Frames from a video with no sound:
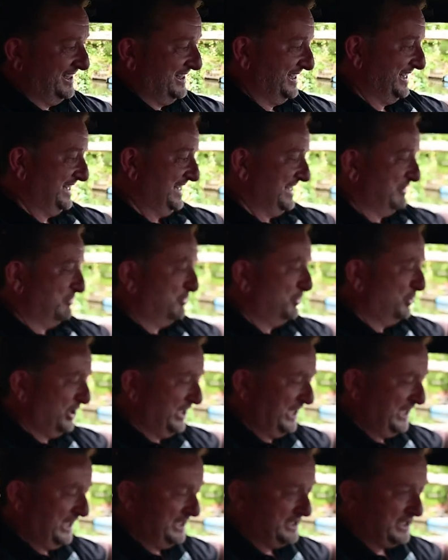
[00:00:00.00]
It
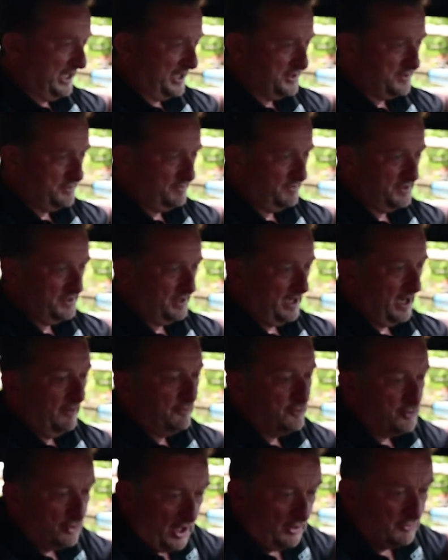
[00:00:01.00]
really does.
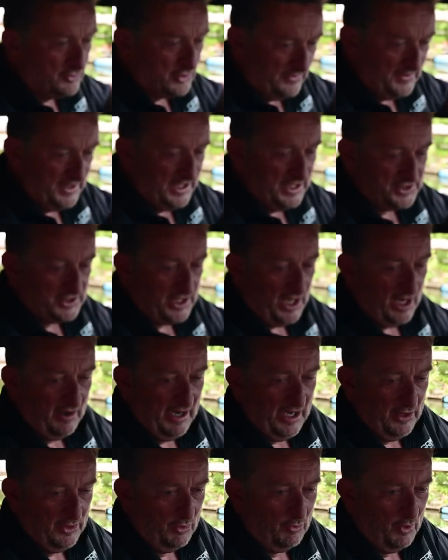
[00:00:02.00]
I've driven this car
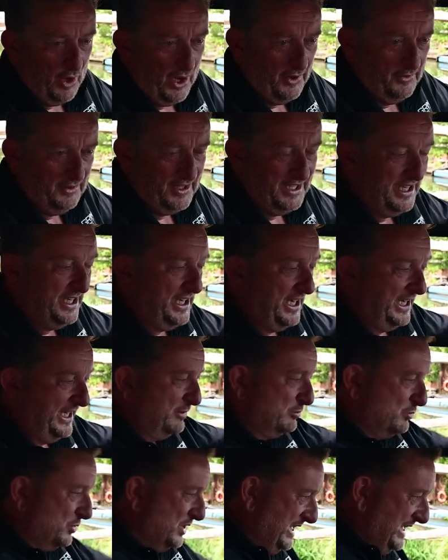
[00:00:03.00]
out on the road and it
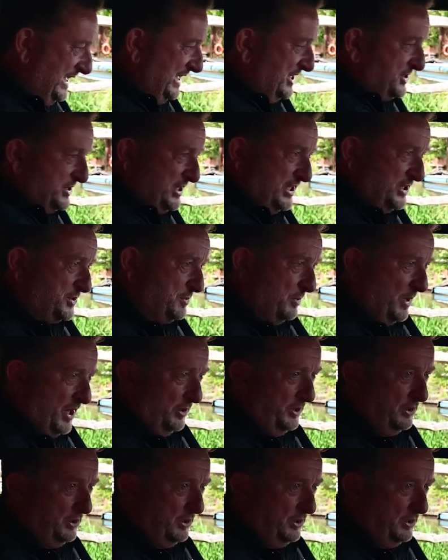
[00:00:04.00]
really sits well.